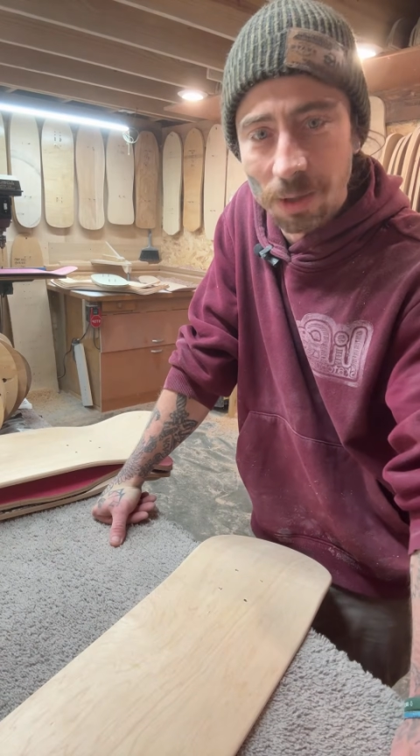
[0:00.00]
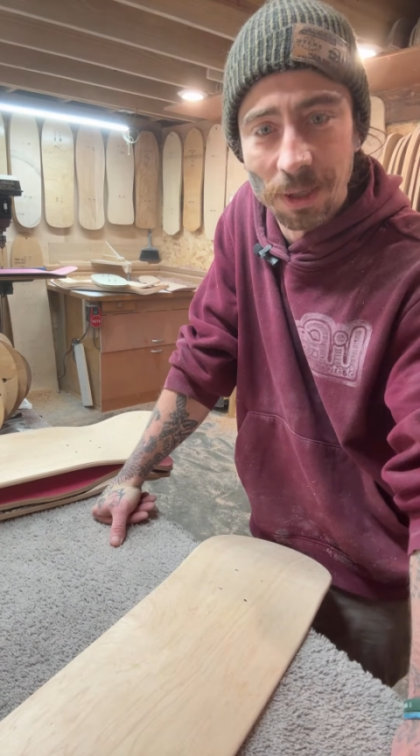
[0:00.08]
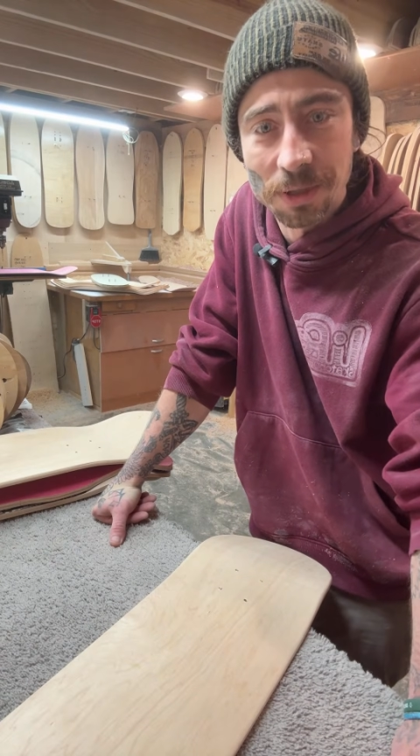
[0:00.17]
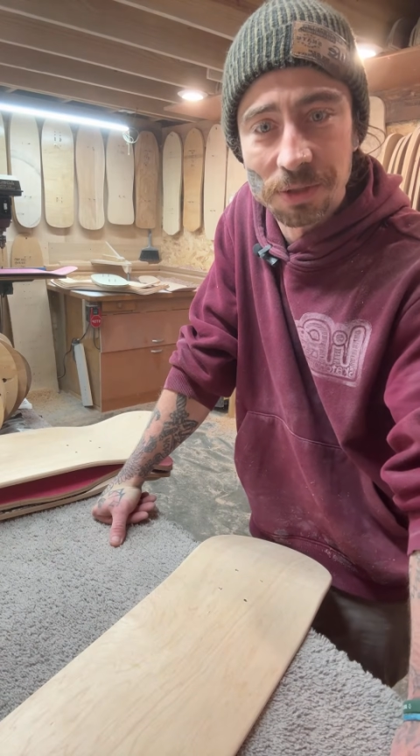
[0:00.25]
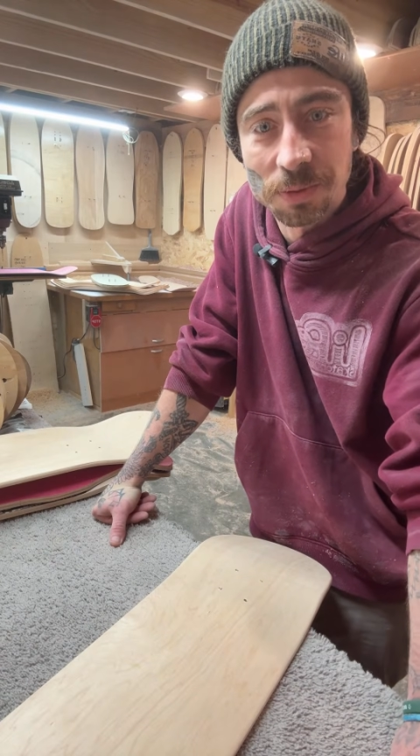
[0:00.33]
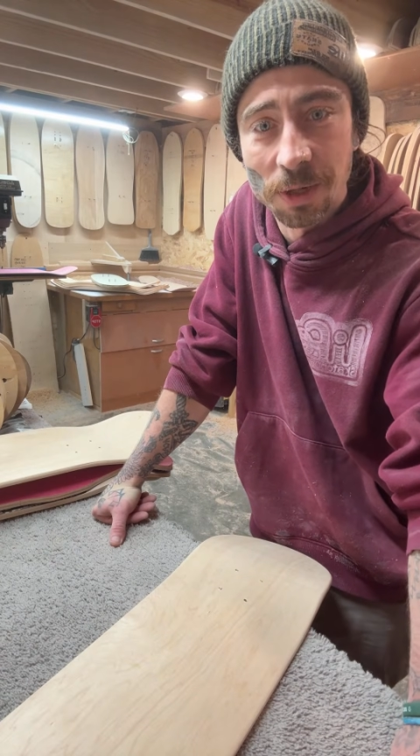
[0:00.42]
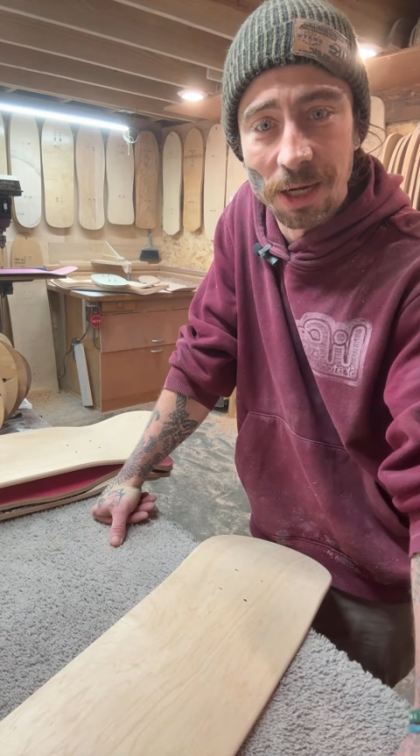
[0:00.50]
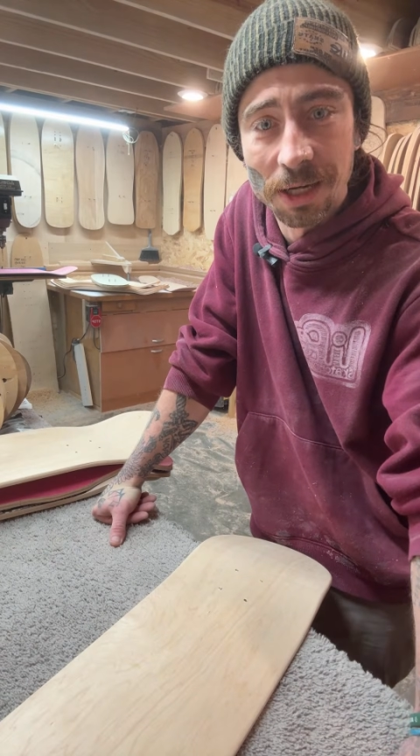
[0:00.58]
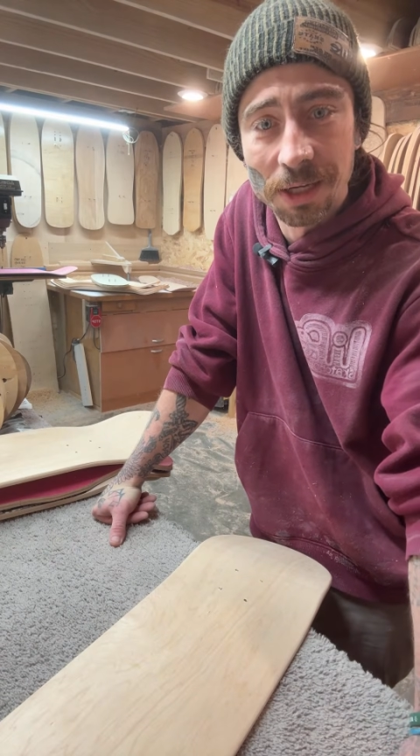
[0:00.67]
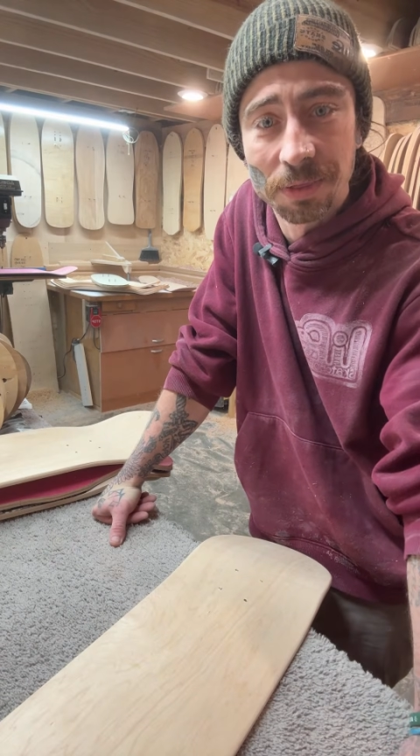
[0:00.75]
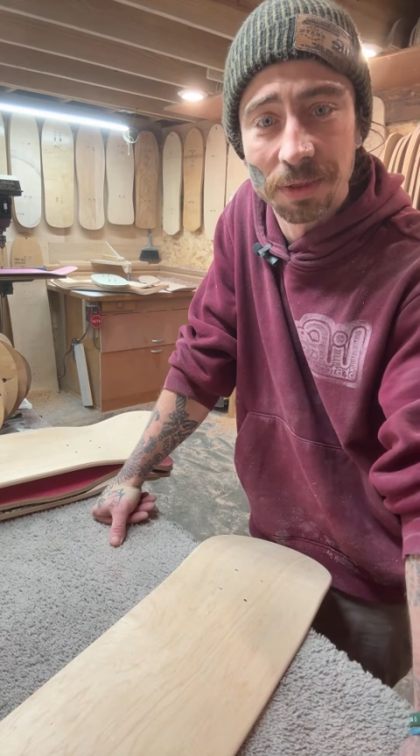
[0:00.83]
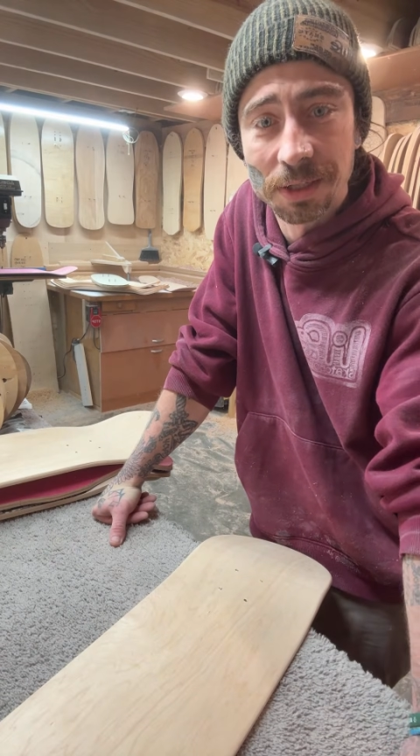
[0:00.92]
about
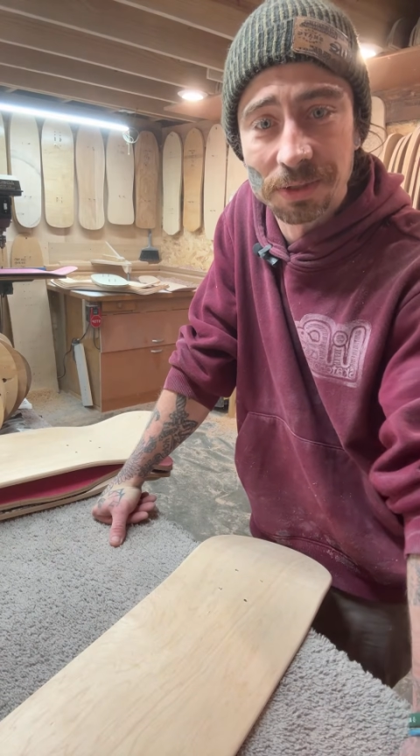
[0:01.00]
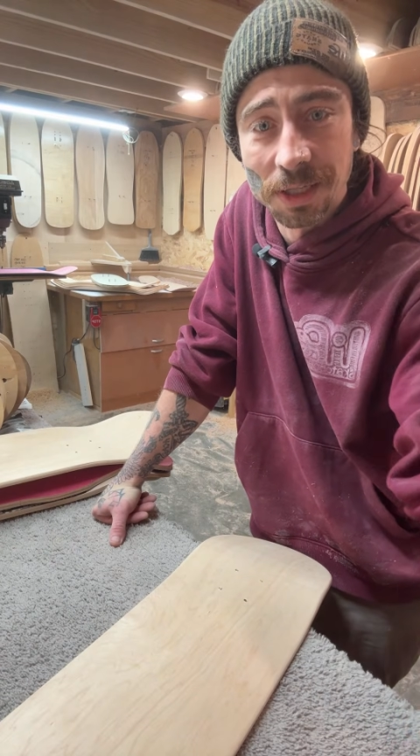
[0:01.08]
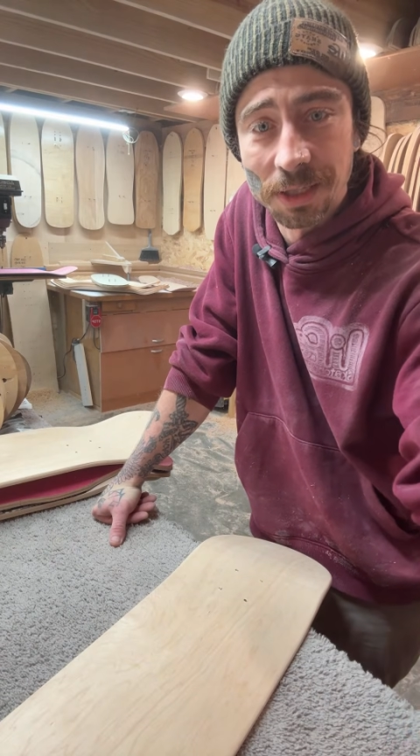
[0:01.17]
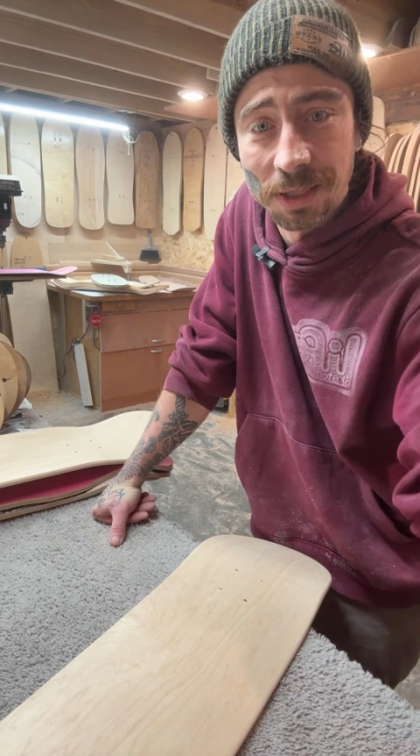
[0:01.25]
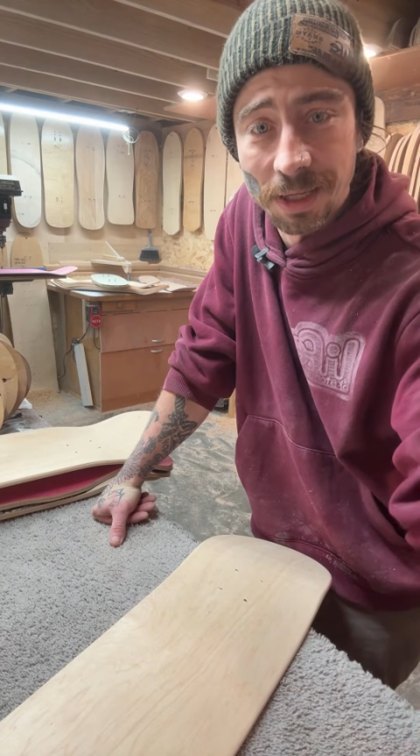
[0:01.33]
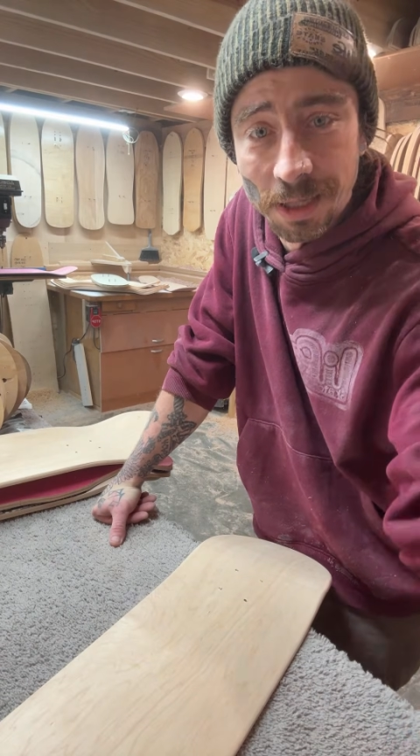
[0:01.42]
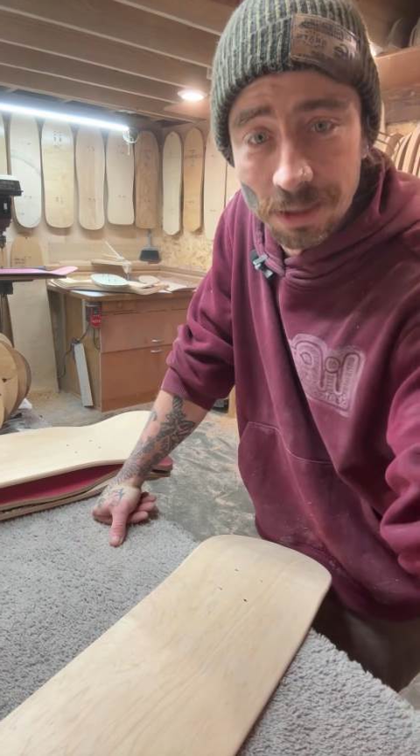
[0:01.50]
sobriety and things like that.